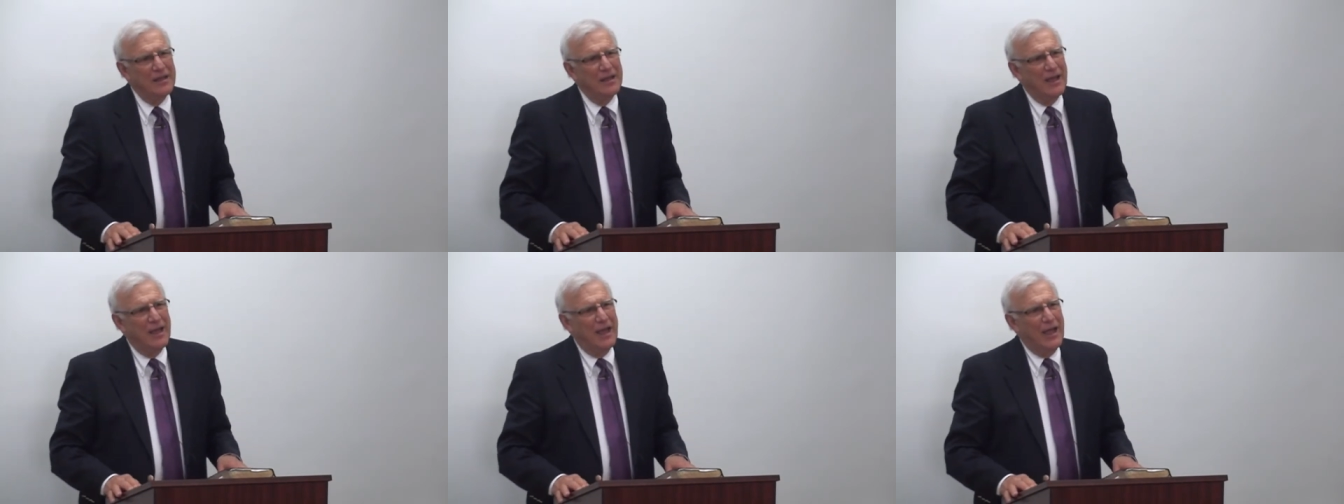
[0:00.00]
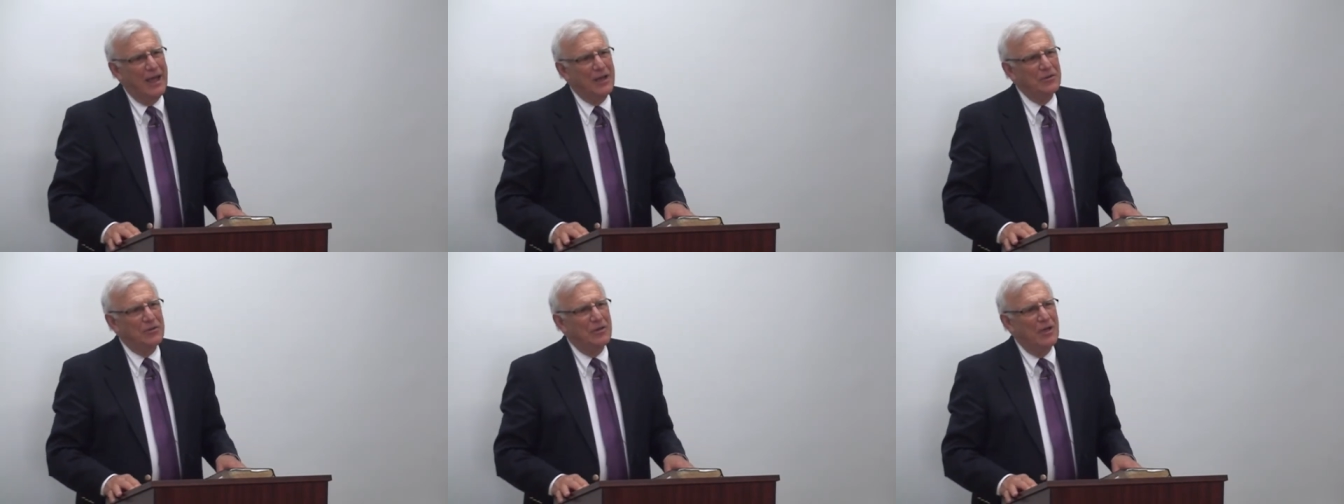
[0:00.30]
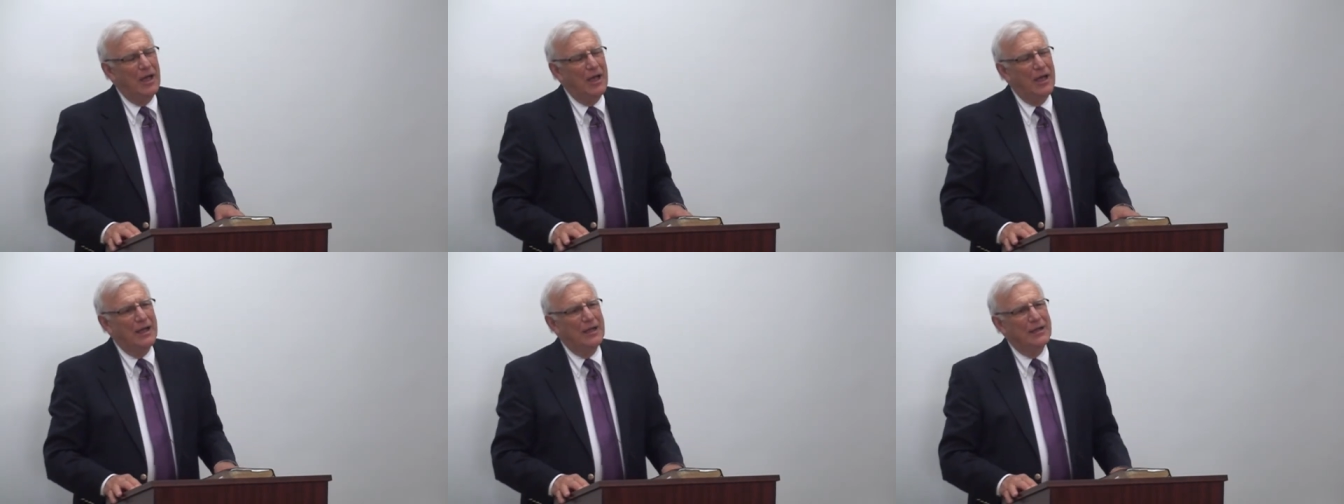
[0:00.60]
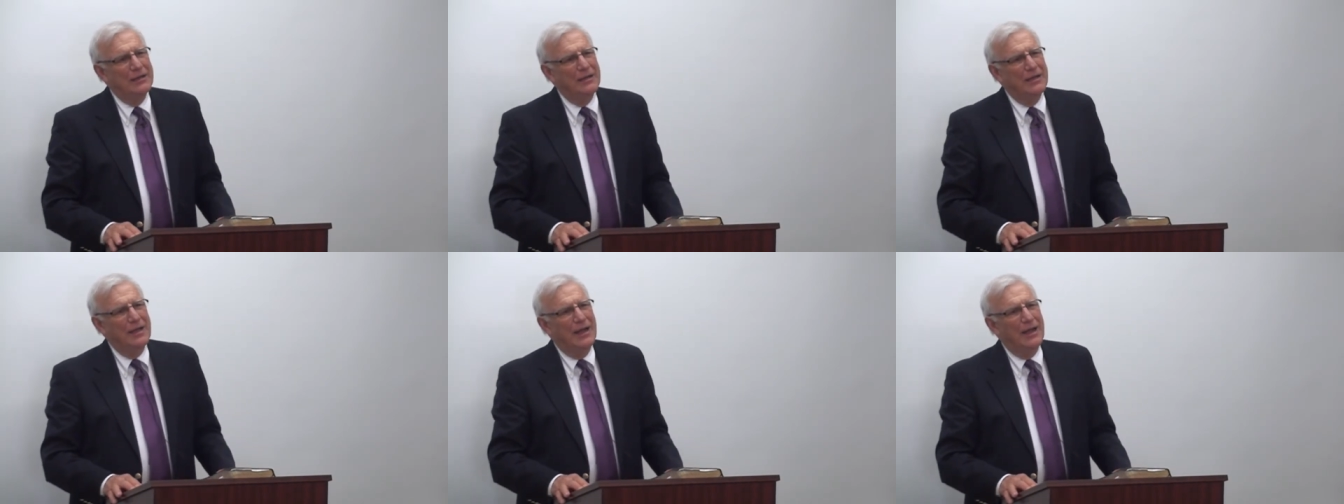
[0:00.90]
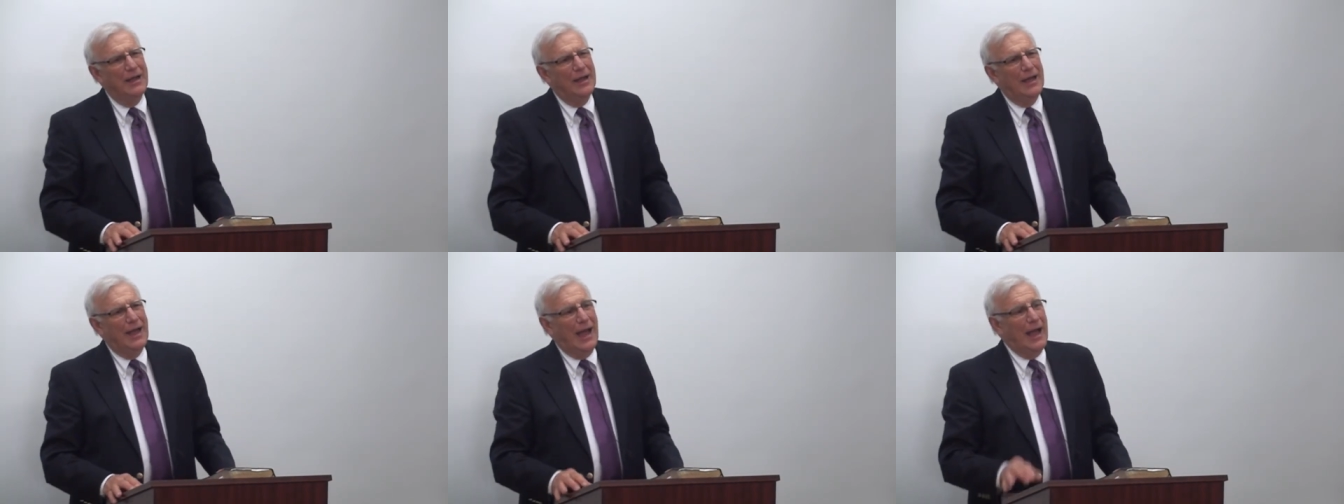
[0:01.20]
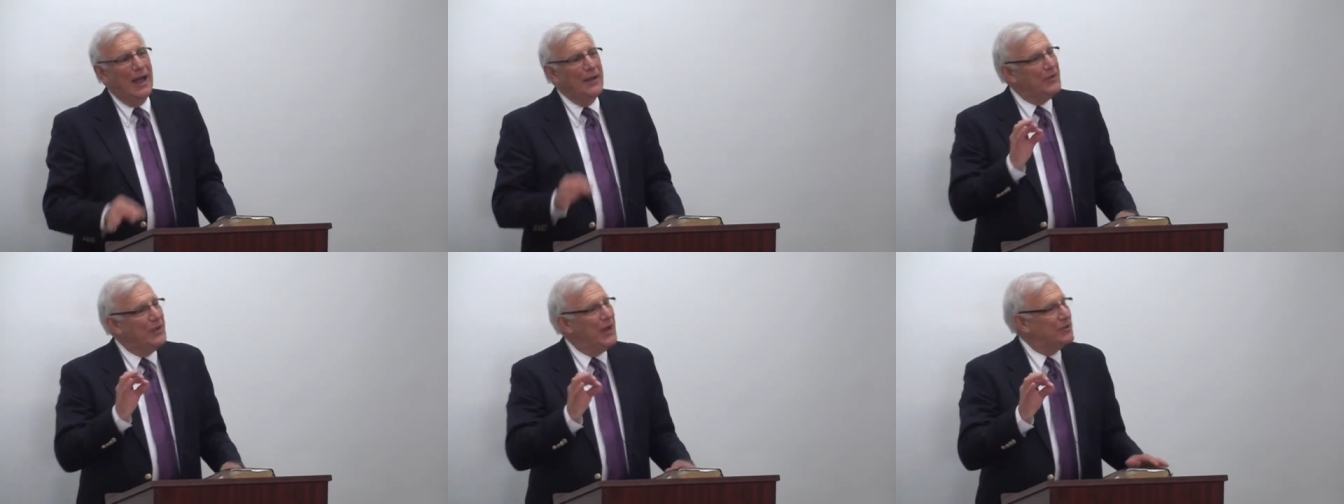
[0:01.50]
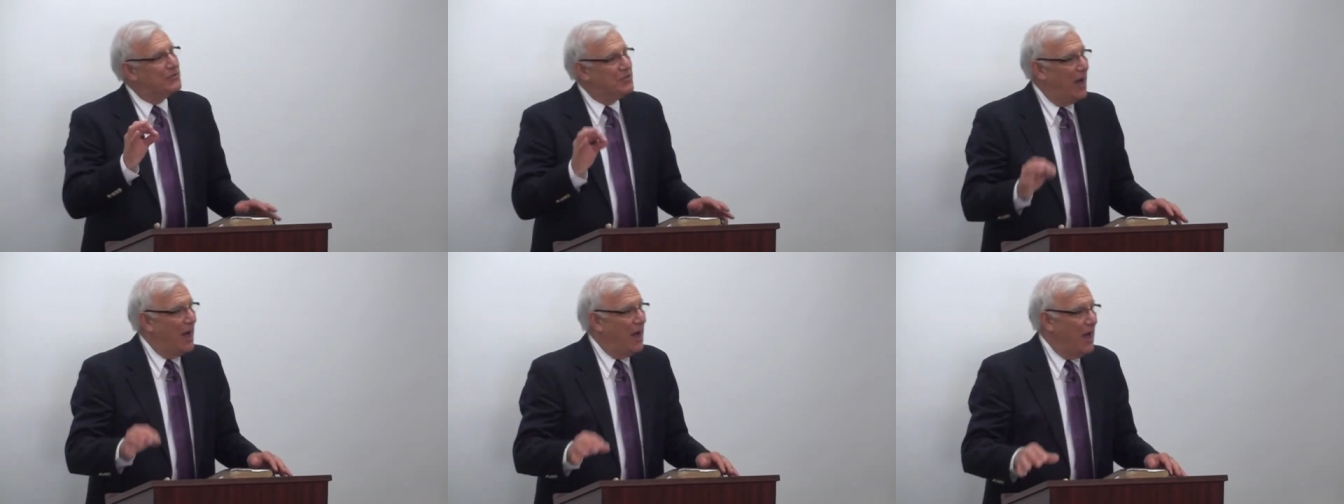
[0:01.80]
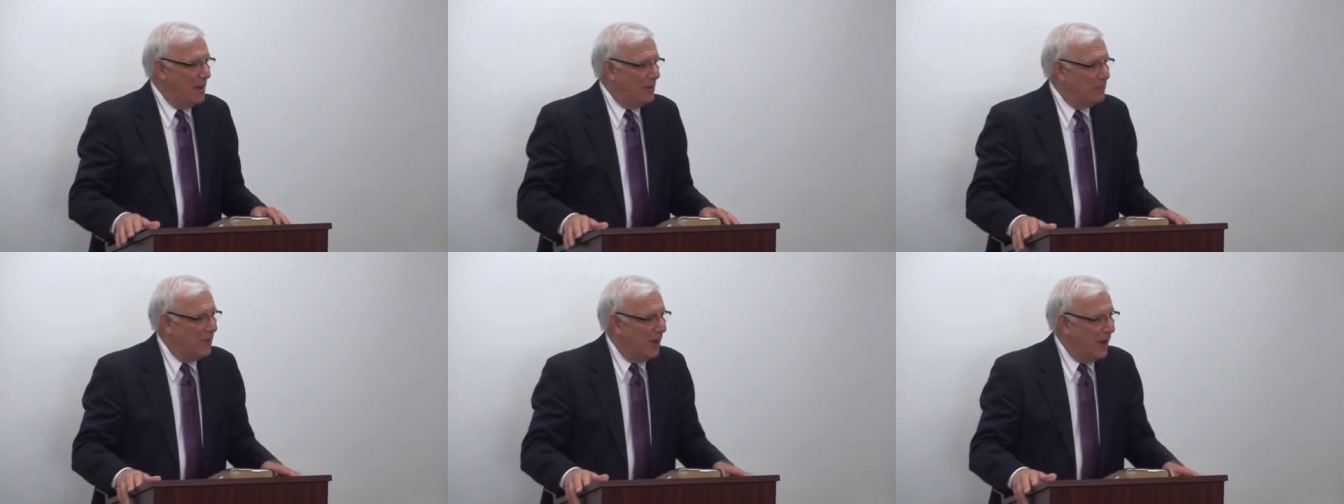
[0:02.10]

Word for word: And uh, at that time,